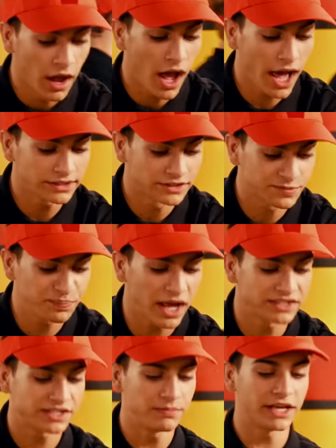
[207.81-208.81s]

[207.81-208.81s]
Hot and spicy